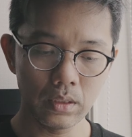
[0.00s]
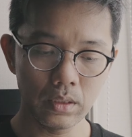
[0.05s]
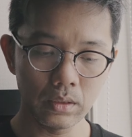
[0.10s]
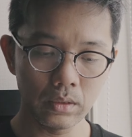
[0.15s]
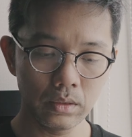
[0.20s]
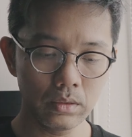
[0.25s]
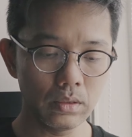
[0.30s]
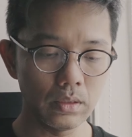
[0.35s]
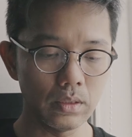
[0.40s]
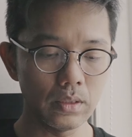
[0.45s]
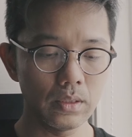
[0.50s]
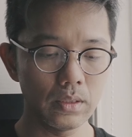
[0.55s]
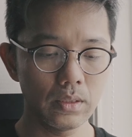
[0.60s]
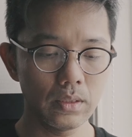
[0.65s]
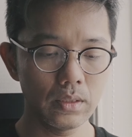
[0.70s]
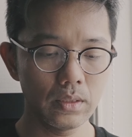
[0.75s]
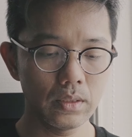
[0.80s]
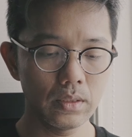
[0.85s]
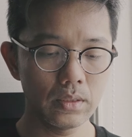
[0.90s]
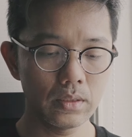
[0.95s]
Good,
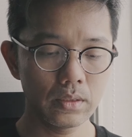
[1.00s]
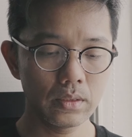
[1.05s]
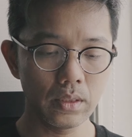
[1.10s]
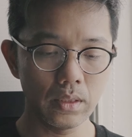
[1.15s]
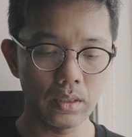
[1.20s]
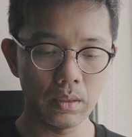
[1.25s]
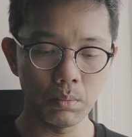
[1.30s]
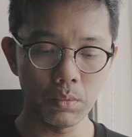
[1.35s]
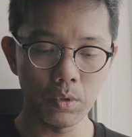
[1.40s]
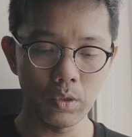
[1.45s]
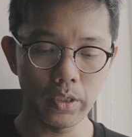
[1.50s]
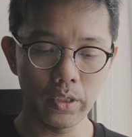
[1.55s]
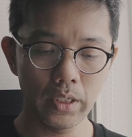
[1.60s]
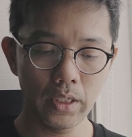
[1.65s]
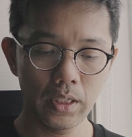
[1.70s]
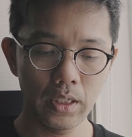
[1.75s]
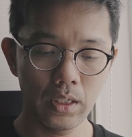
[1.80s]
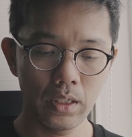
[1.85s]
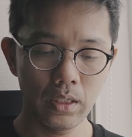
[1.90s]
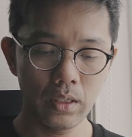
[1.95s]
said the boy,
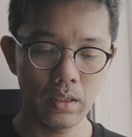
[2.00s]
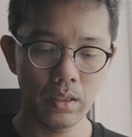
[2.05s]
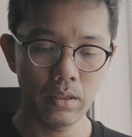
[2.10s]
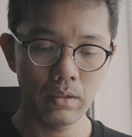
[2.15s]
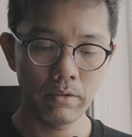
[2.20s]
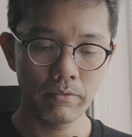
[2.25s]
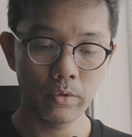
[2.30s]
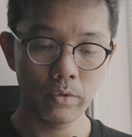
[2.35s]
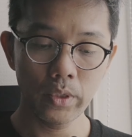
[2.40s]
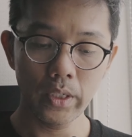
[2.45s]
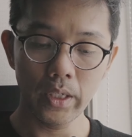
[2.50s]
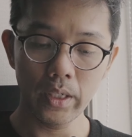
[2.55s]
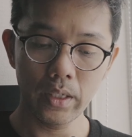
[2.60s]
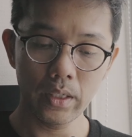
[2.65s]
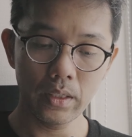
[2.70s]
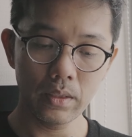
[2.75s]
for he,